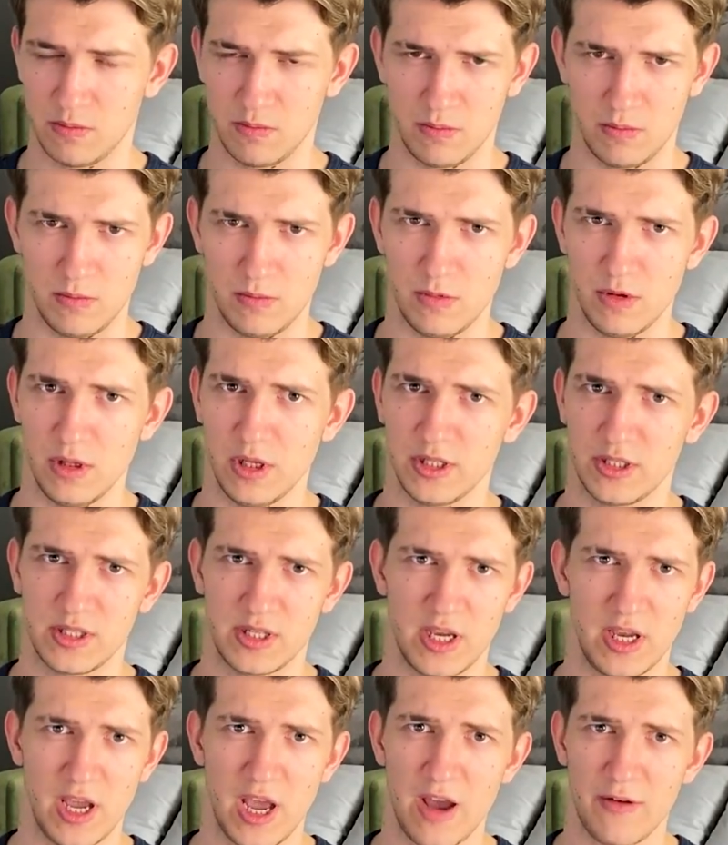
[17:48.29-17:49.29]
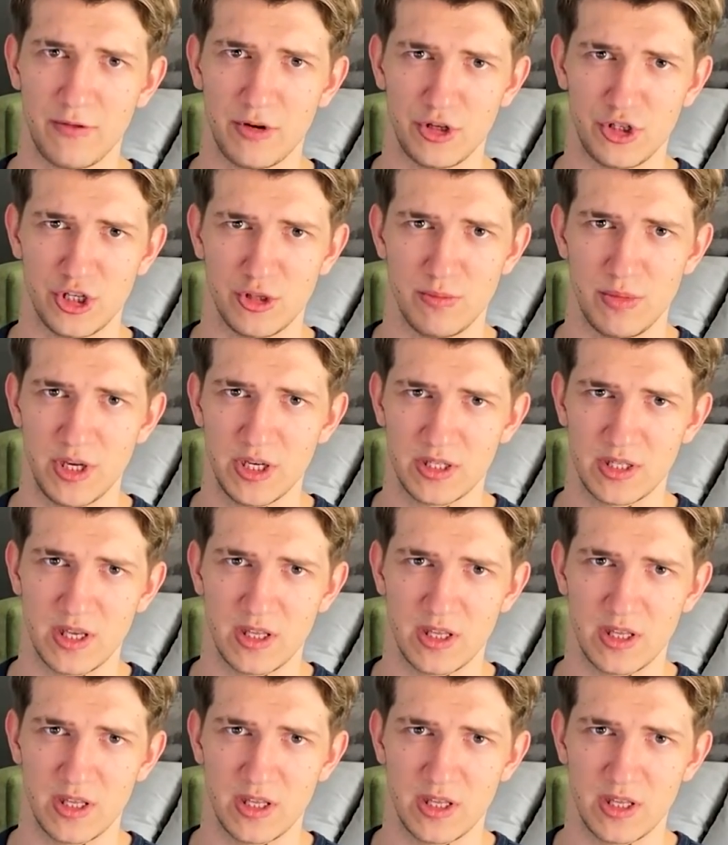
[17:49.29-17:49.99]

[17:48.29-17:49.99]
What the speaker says: let's say, average at best,